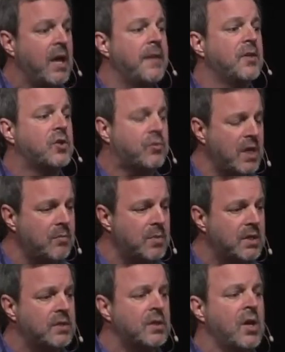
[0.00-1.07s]
And the dream
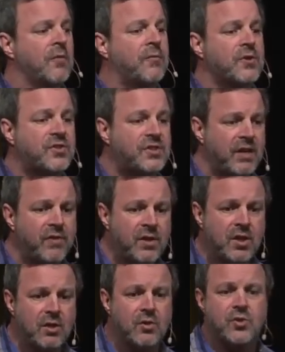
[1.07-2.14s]
is for
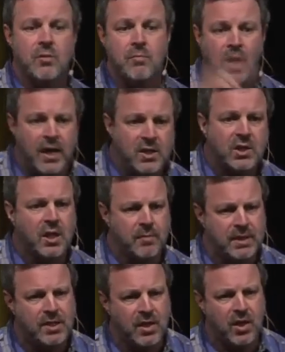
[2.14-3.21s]
seven years, your mind's going to
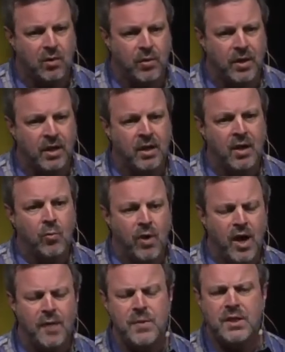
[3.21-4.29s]
be taken away.
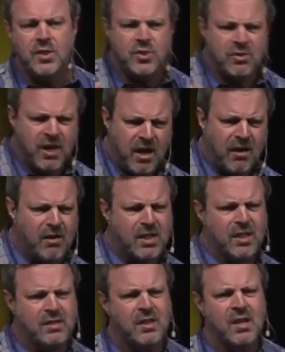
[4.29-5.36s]
Why? Because you're
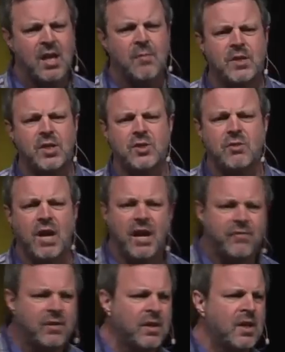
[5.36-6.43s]
arrogant and because you
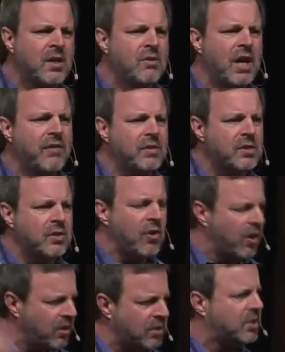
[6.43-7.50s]
haven't, you haven't
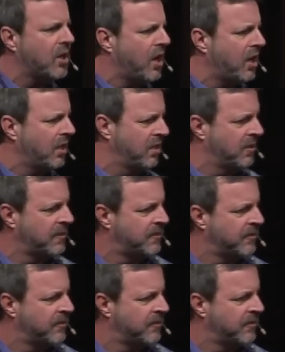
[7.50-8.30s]
honored God.